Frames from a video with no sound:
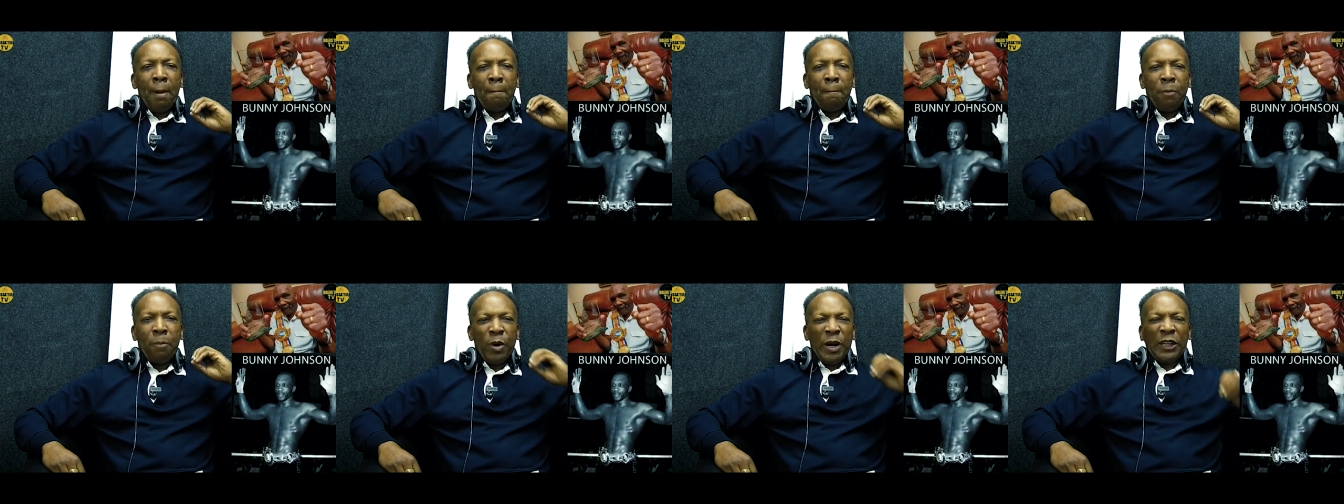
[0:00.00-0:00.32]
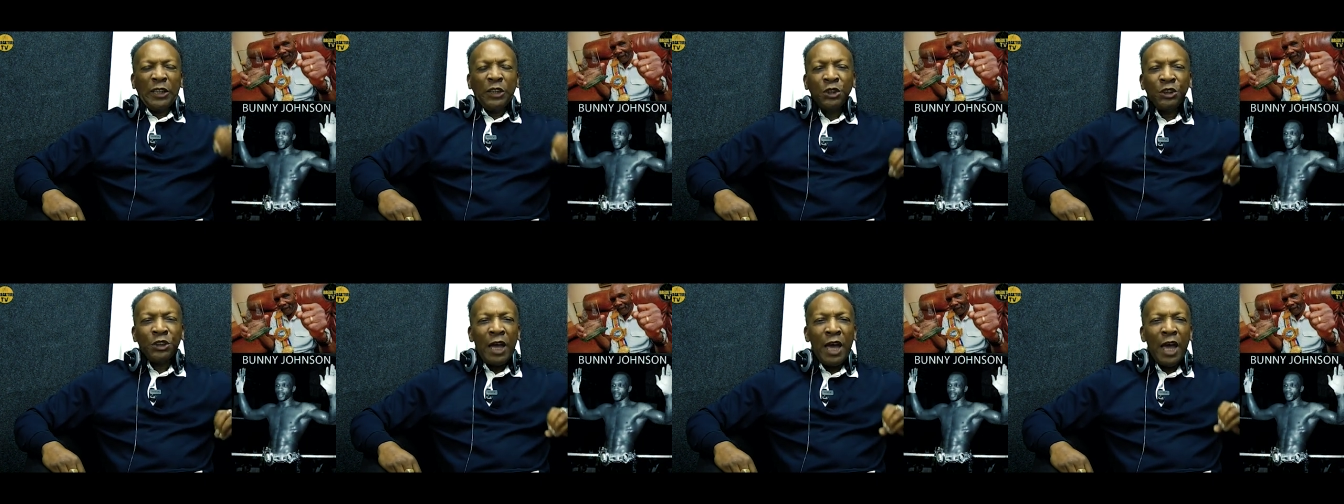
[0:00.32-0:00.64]
the
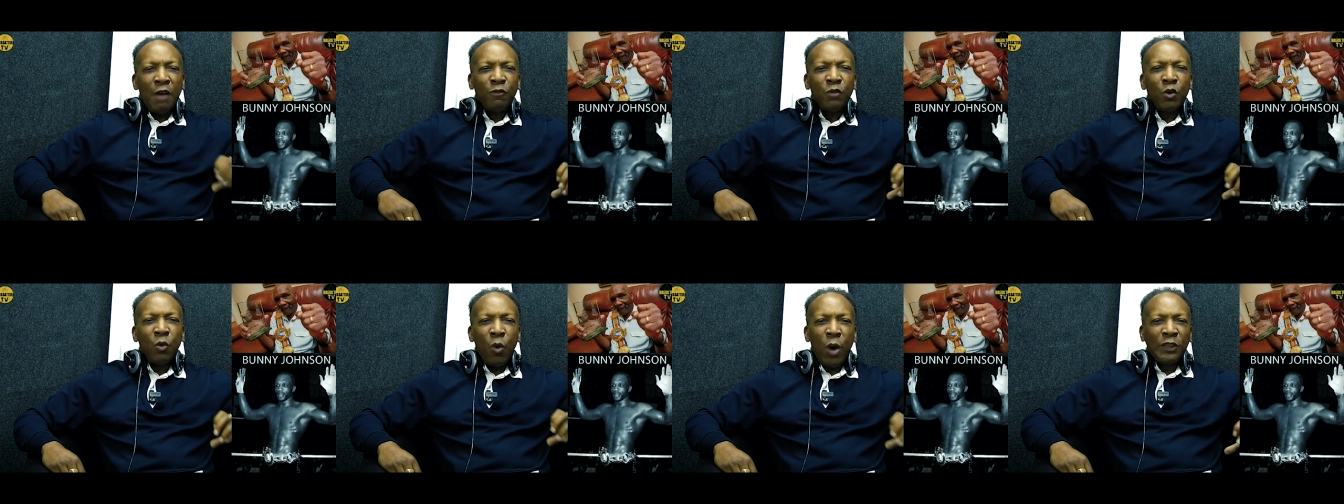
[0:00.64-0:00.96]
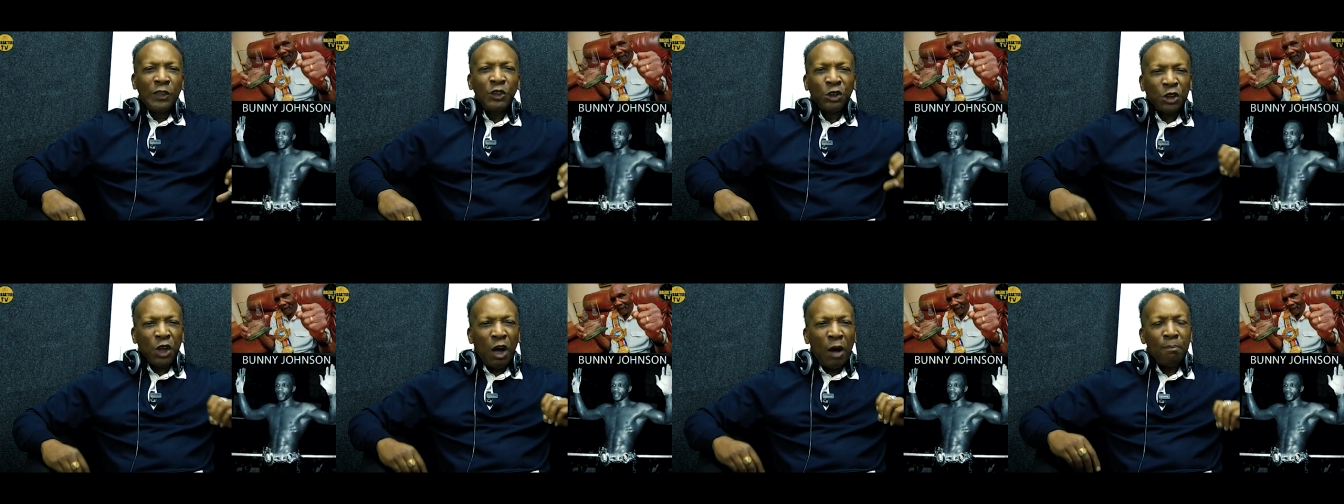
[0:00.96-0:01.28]
British
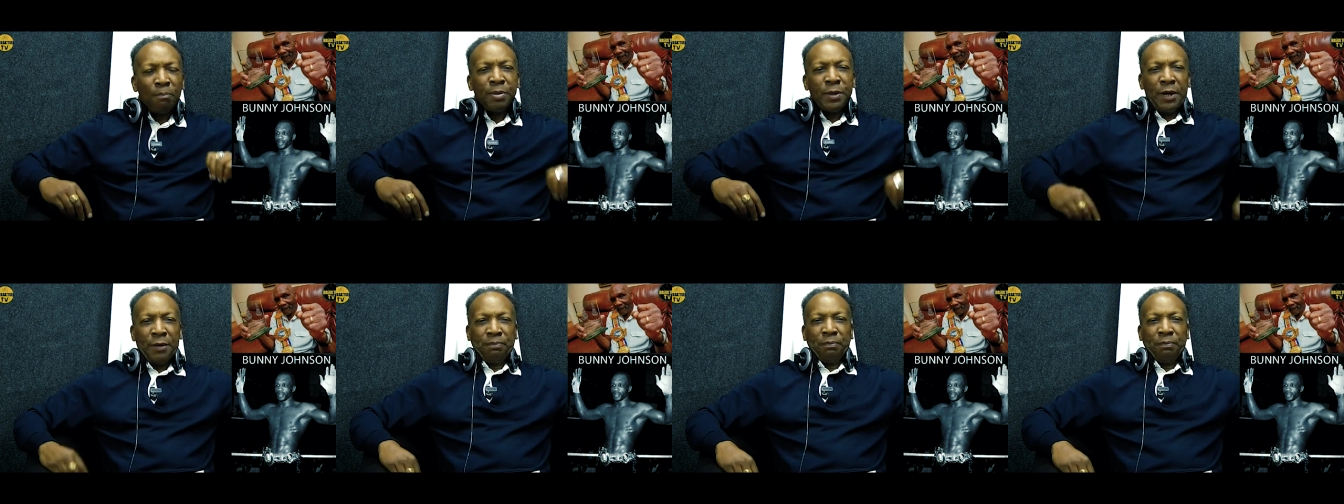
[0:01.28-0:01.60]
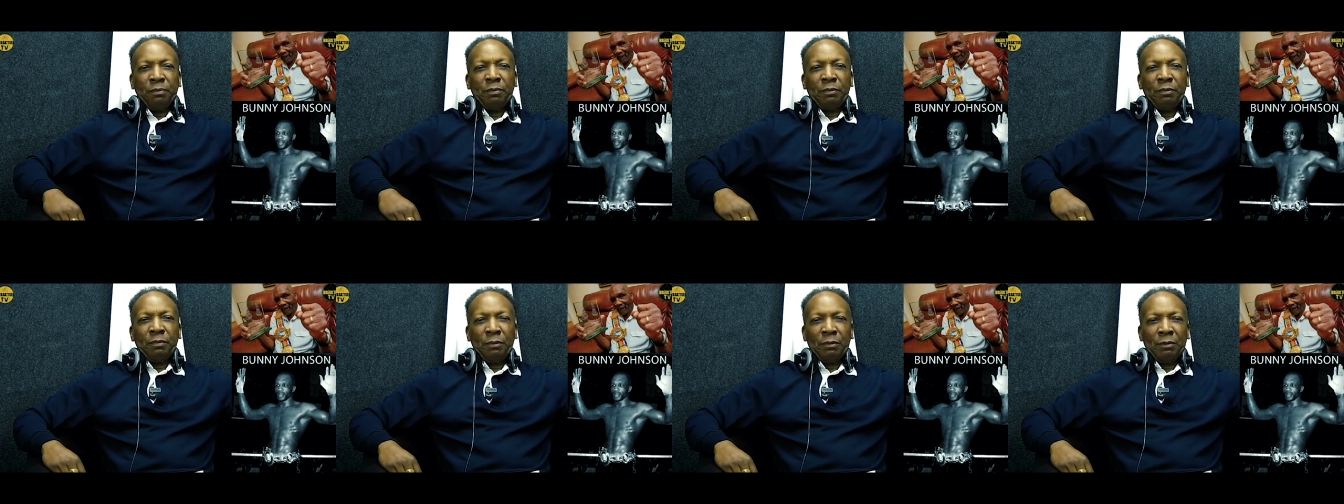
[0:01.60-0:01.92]
heavyweight
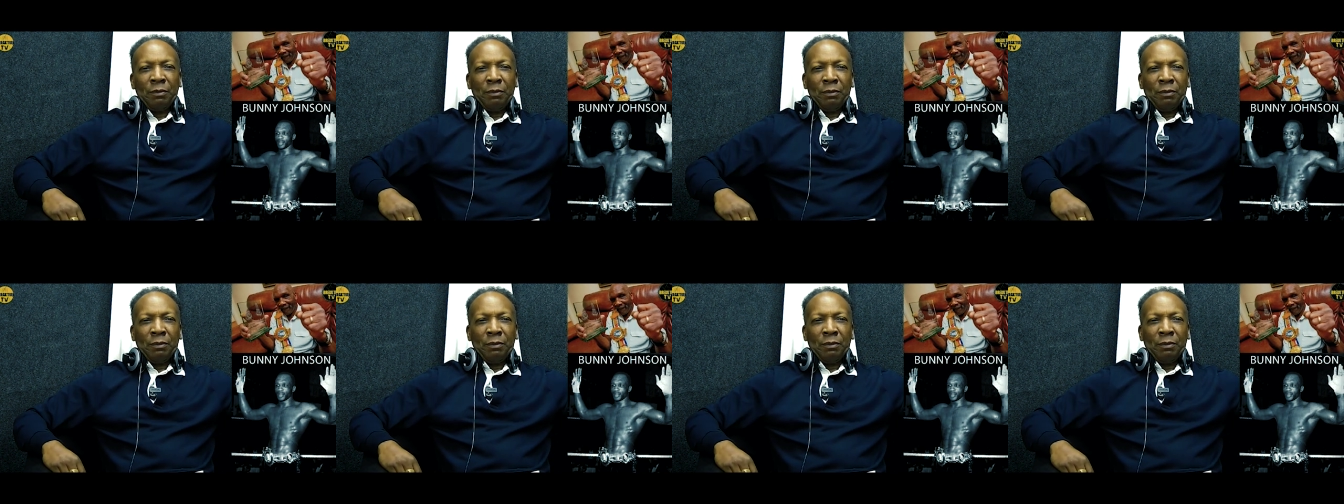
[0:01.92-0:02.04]
champion.